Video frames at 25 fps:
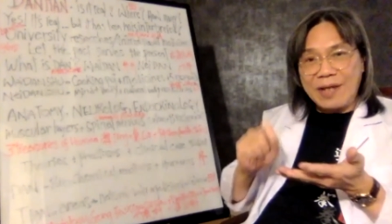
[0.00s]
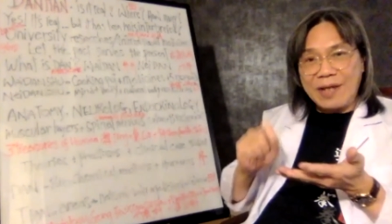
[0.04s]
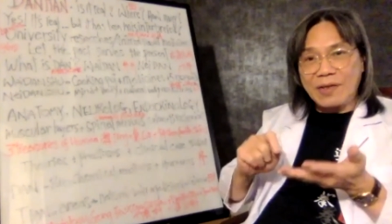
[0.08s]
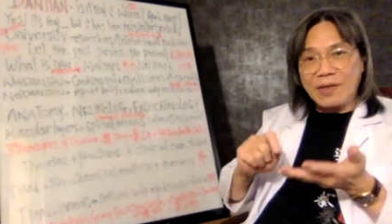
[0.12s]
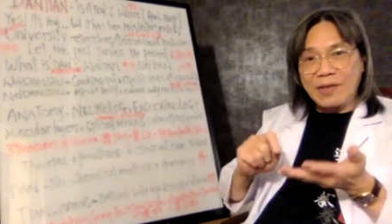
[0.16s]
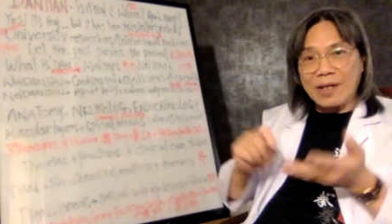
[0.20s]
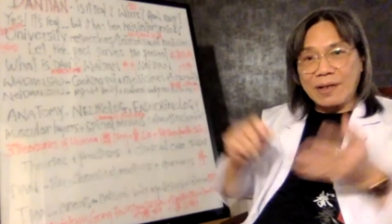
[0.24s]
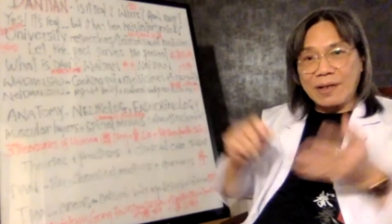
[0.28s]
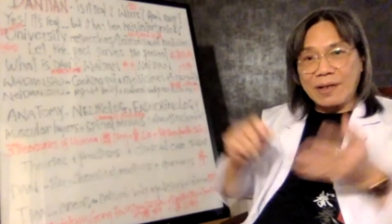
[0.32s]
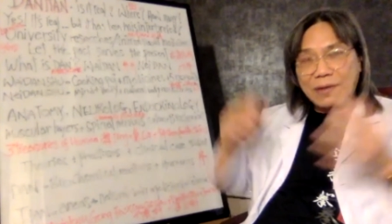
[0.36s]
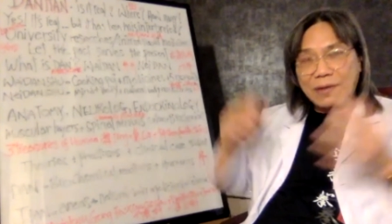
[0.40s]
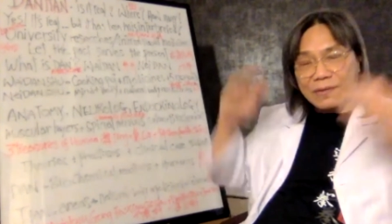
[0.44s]

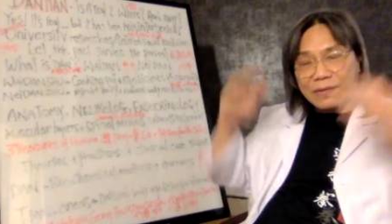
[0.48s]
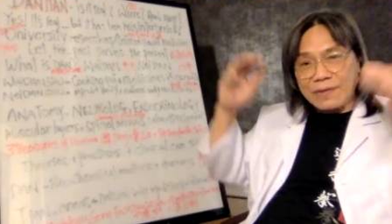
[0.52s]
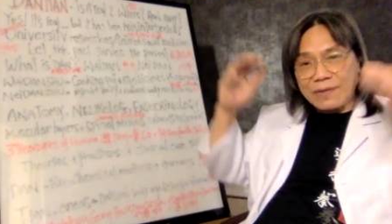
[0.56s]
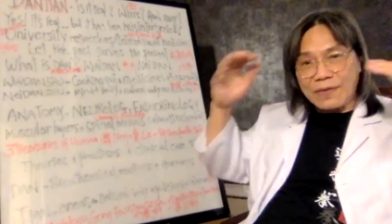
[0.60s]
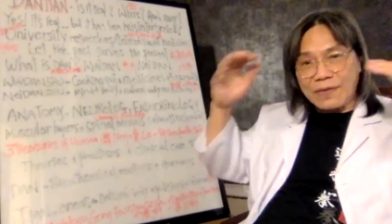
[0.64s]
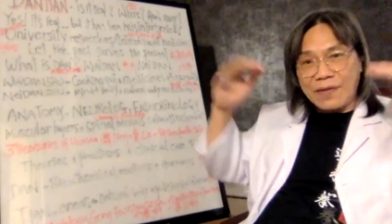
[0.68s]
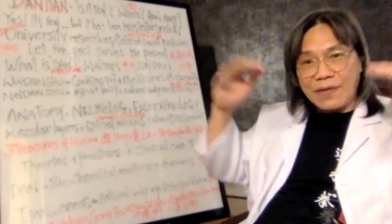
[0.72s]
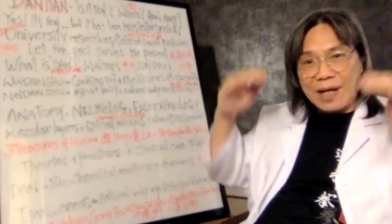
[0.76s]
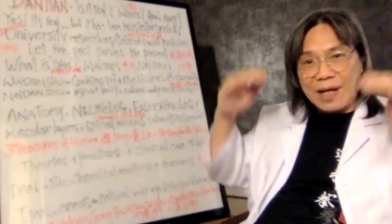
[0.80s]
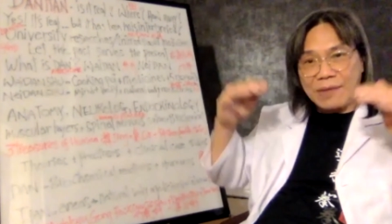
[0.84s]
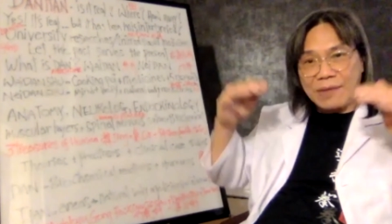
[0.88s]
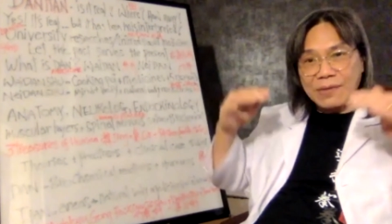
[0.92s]
over
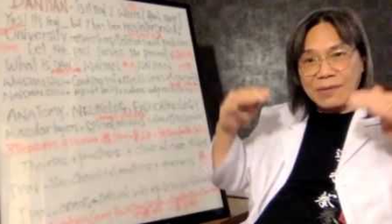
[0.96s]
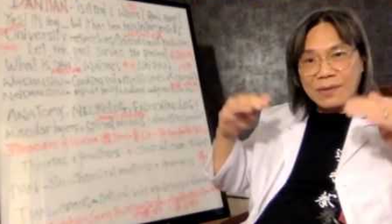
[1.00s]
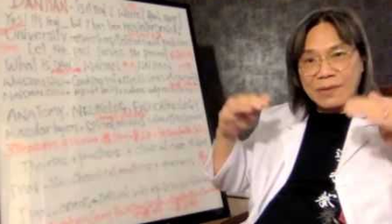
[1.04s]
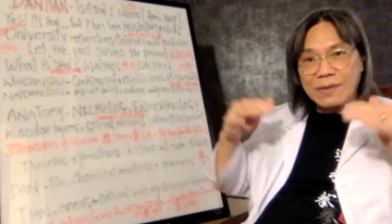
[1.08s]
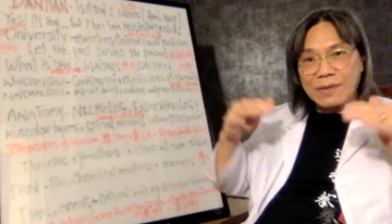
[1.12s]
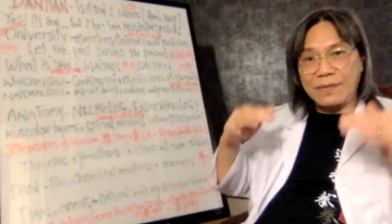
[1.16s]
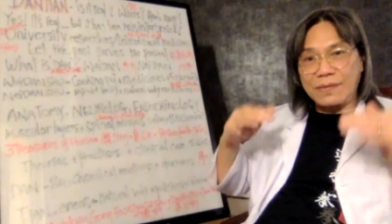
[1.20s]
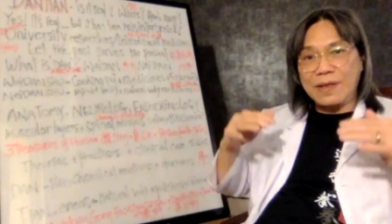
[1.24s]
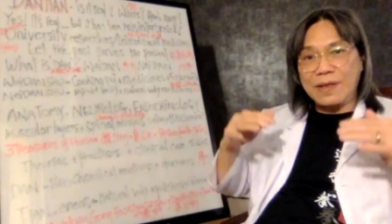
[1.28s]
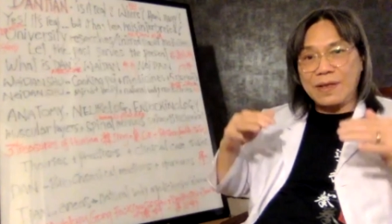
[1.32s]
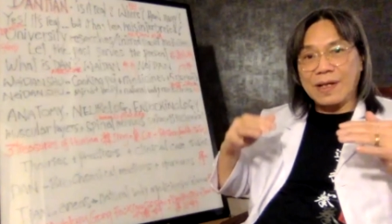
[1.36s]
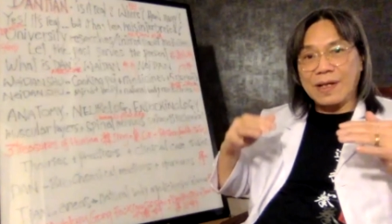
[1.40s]
thousands of
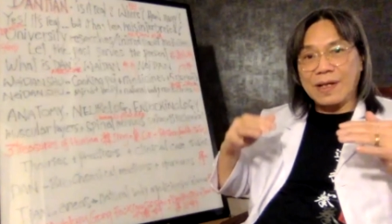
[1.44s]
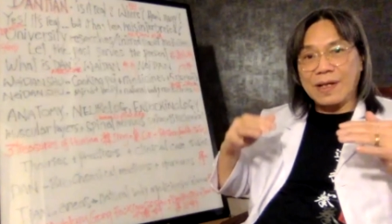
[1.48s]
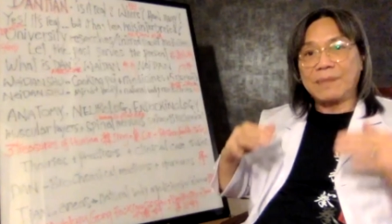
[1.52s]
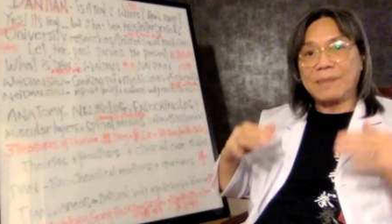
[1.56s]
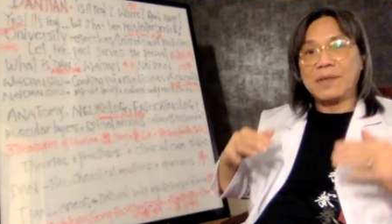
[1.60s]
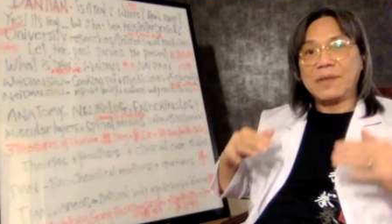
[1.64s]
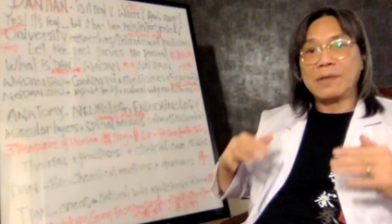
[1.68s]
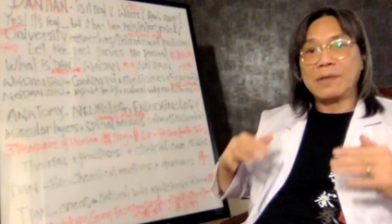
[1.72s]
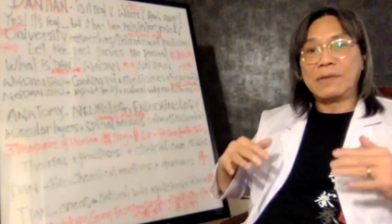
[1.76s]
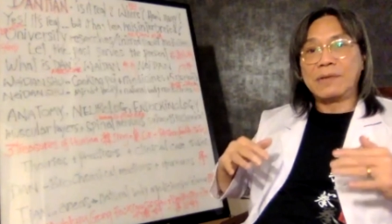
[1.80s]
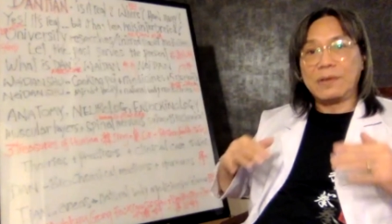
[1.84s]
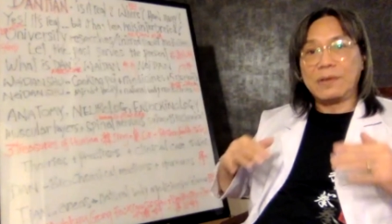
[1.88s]
years up
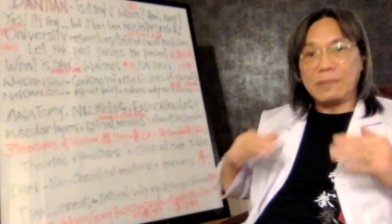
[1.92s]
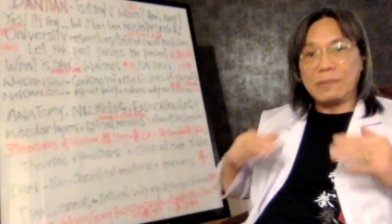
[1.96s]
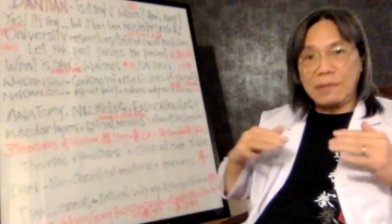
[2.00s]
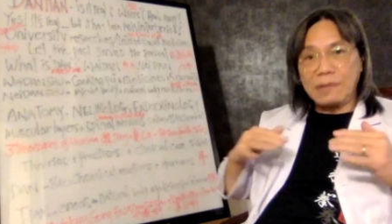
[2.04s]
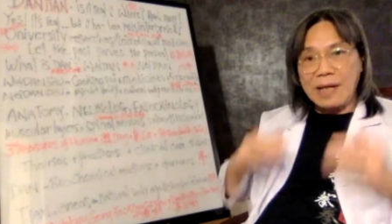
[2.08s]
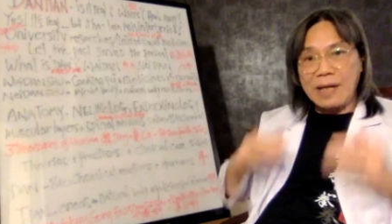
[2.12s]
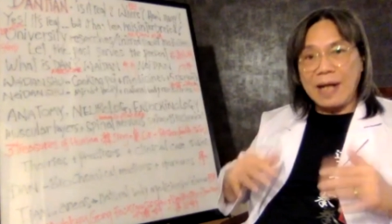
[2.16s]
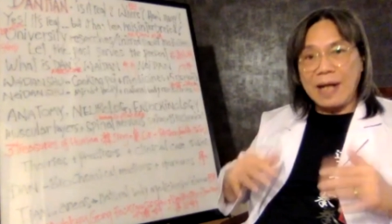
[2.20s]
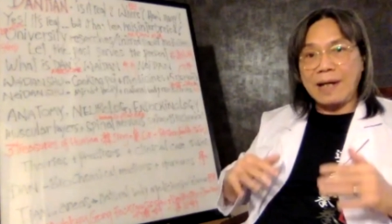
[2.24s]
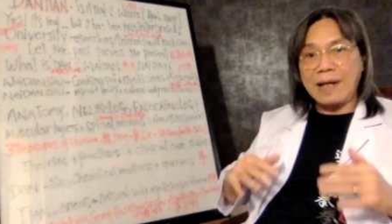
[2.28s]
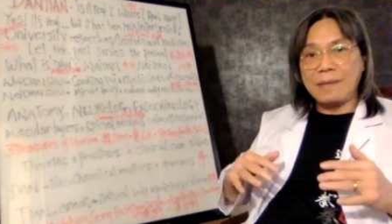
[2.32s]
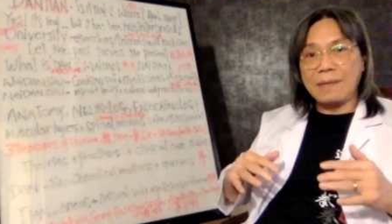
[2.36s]
to today,